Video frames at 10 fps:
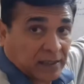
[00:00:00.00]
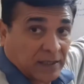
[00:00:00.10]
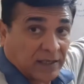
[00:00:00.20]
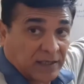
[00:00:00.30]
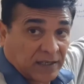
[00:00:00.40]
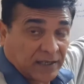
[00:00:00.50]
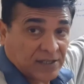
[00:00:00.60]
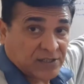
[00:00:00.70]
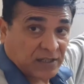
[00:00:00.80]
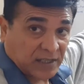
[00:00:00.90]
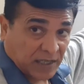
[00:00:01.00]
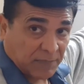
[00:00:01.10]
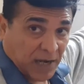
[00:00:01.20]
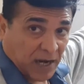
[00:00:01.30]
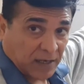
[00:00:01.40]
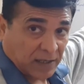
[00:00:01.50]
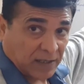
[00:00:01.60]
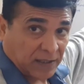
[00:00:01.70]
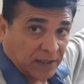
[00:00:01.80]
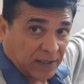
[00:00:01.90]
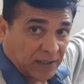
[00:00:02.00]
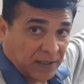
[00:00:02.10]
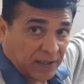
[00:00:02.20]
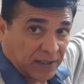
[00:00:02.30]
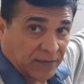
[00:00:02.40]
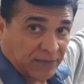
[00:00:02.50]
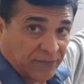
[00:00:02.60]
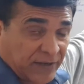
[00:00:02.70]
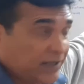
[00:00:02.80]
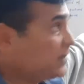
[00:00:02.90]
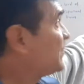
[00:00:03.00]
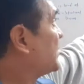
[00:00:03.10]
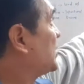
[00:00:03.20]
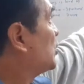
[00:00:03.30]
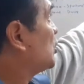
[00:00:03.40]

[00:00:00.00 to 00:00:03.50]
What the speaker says: Lagna is Libra. Fine.